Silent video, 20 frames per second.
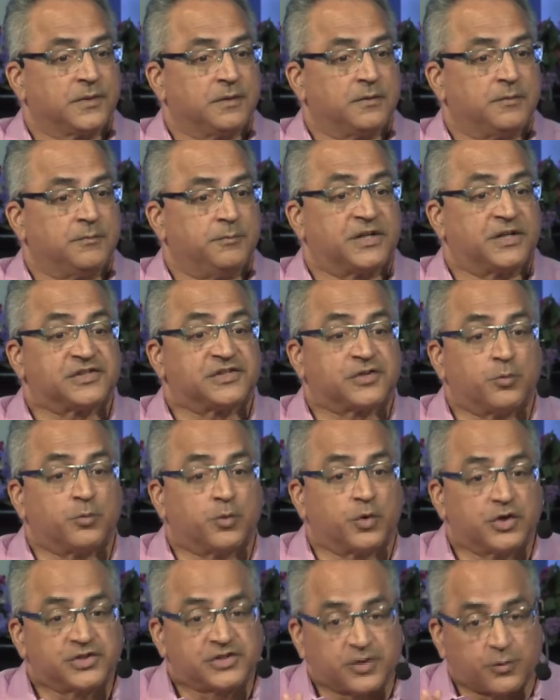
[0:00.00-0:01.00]
Because the
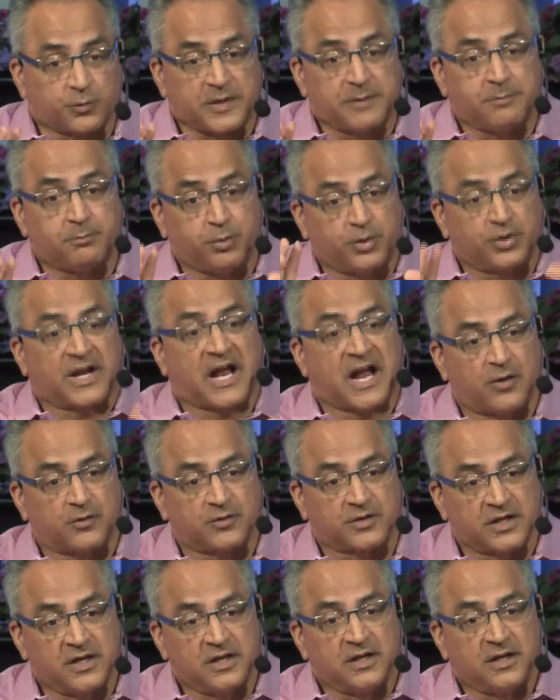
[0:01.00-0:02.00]
words that we put out
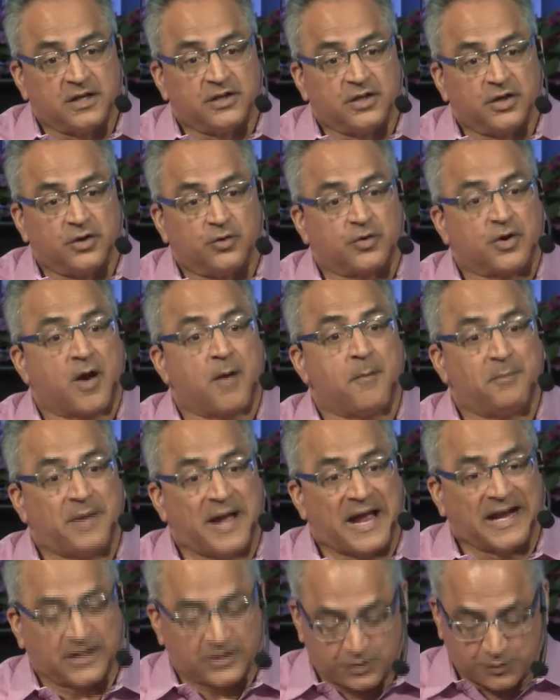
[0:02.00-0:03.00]
you know, come
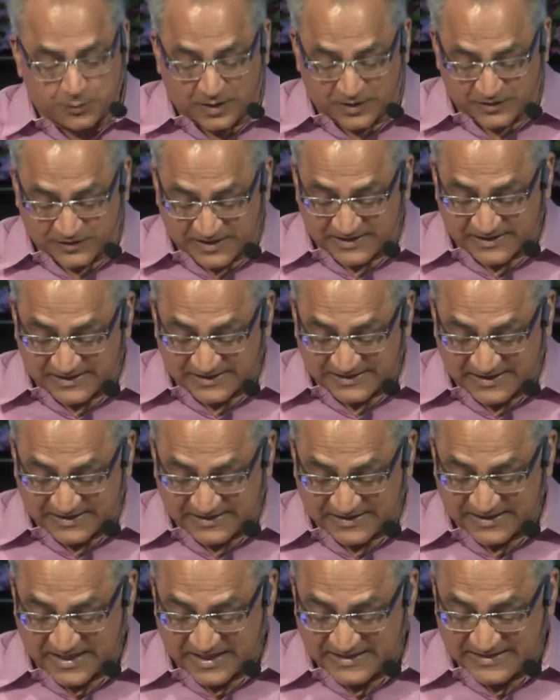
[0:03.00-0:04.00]
back to us. As it says
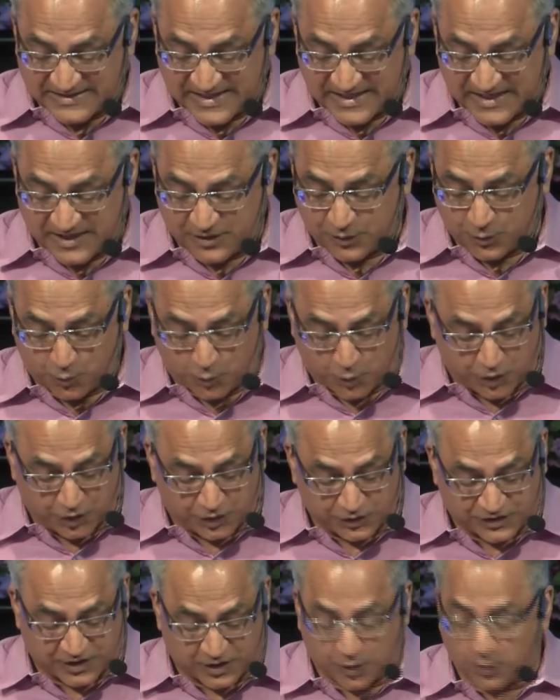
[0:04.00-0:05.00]
in Isaiah, the
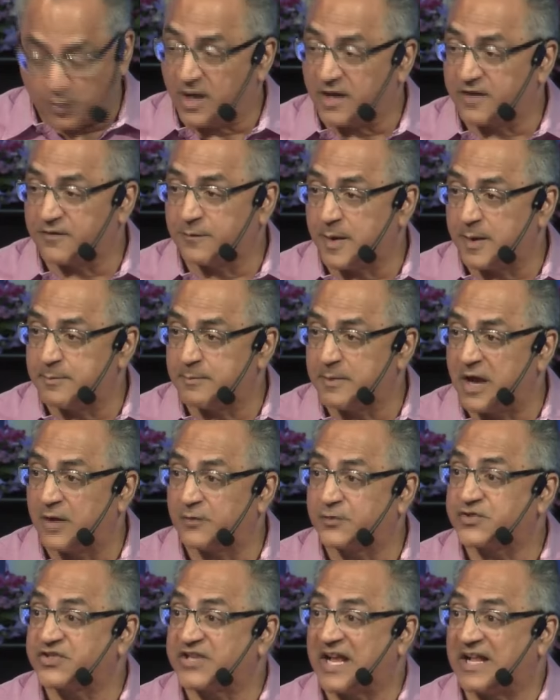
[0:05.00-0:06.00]
words that go out of my mouth
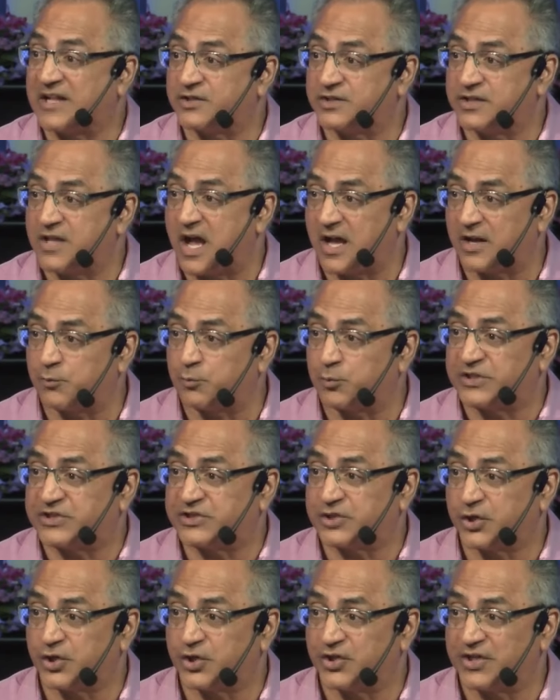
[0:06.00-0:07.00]
shall not
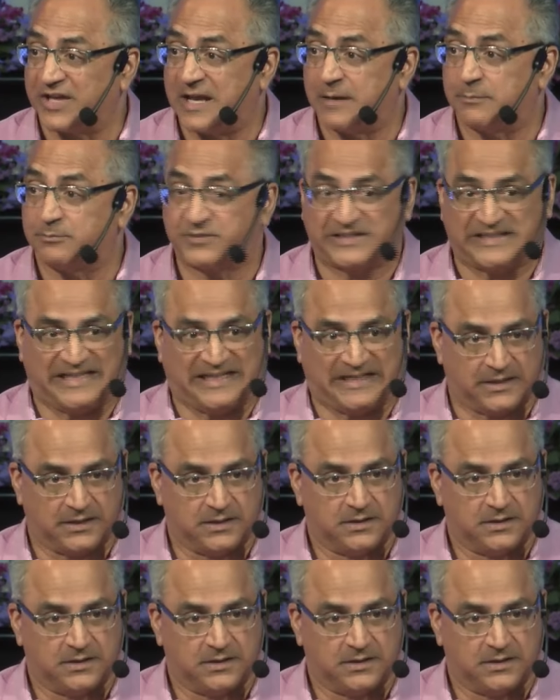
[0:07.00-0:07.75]
return empty.